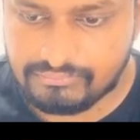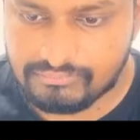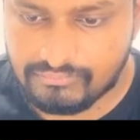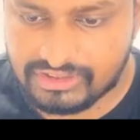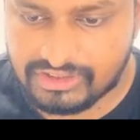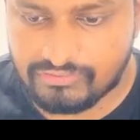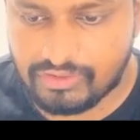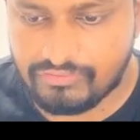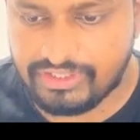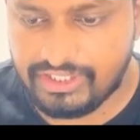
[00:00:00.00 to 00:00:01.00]
this is
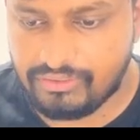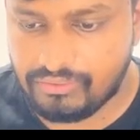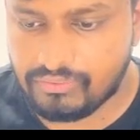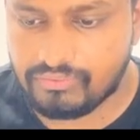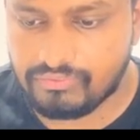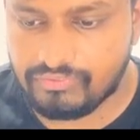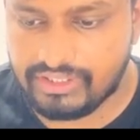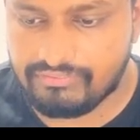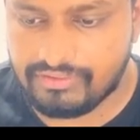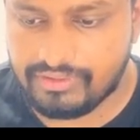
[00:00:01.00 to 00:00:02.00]
what we need to do
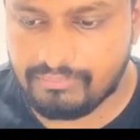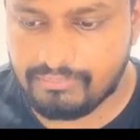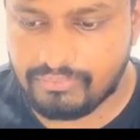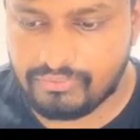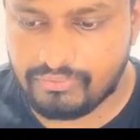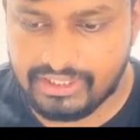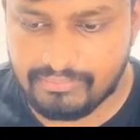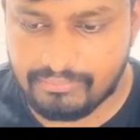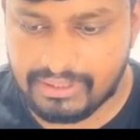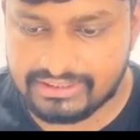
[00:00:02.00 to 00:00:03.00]
whenever we import any
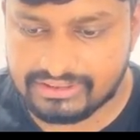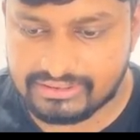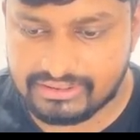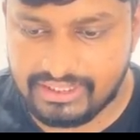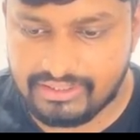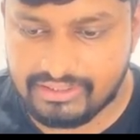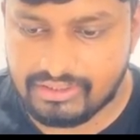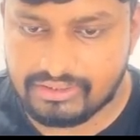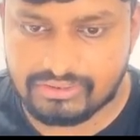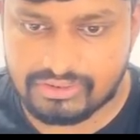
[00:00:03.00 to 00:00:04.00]
batches, right?
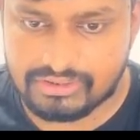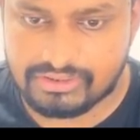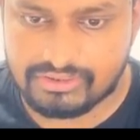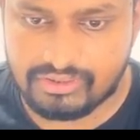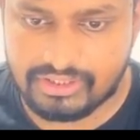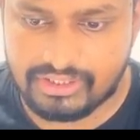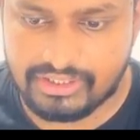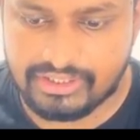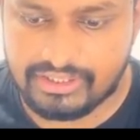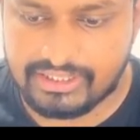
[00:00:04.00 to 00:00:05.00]
So this is already
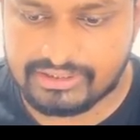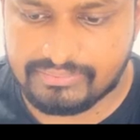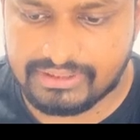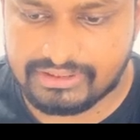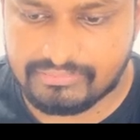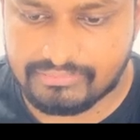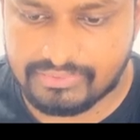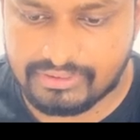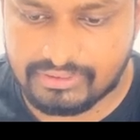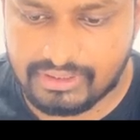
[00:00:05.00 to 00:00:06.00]
there, has batch
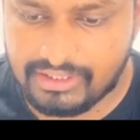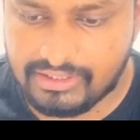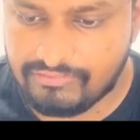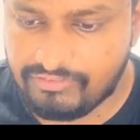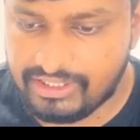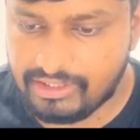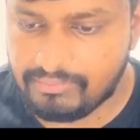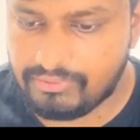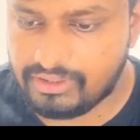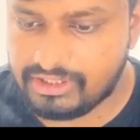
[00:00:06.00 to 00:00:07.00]
number, and the final
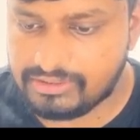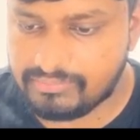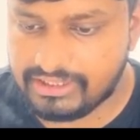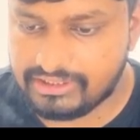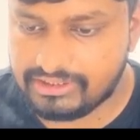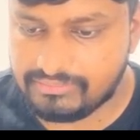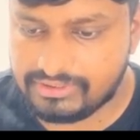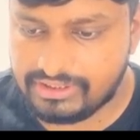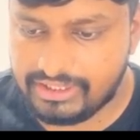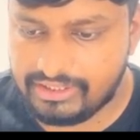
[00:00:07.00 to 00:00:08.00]
product is magnesium
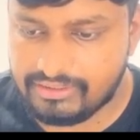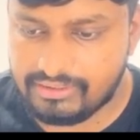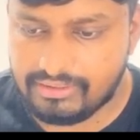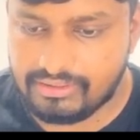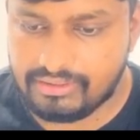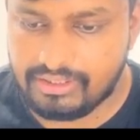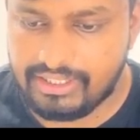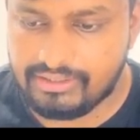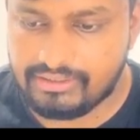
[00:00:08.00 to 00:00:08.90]
state, right?